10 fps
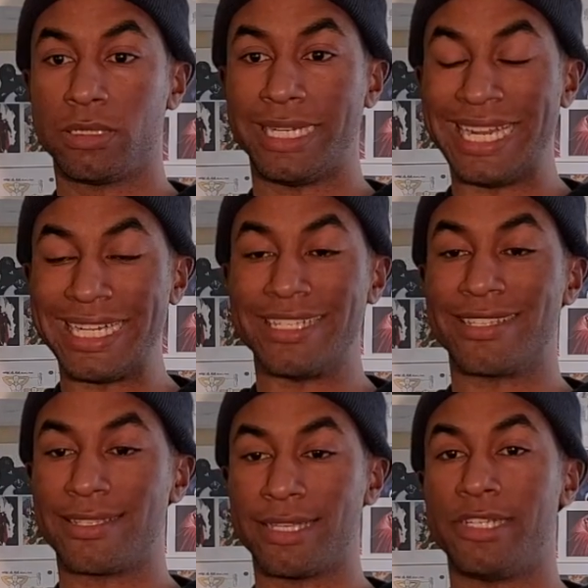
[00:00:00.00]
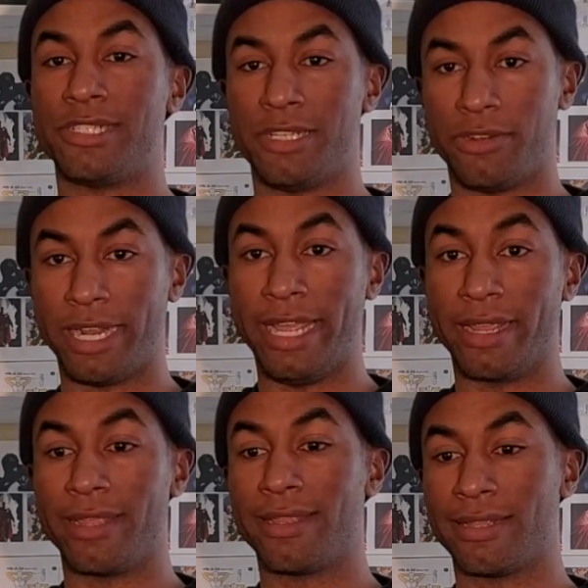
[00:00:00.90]
It is such a
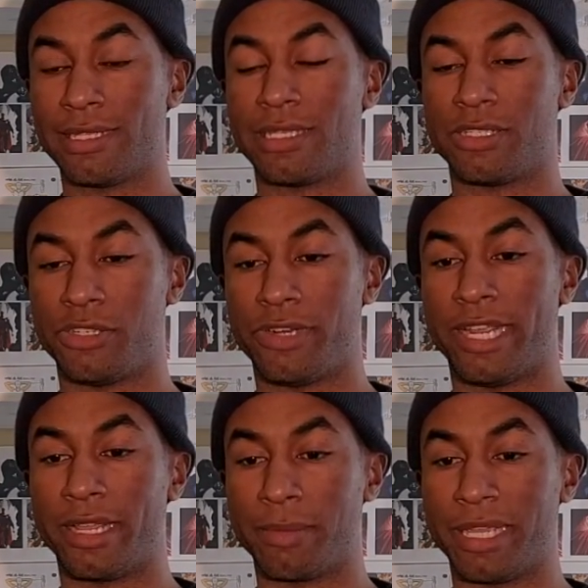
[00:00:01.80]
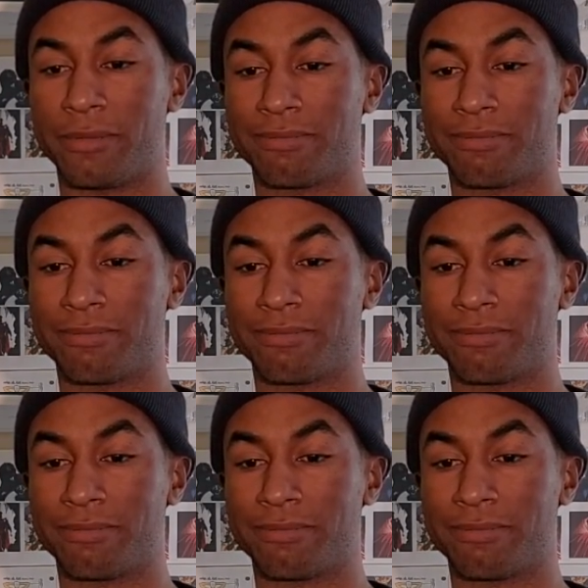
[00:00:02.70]
drag, man.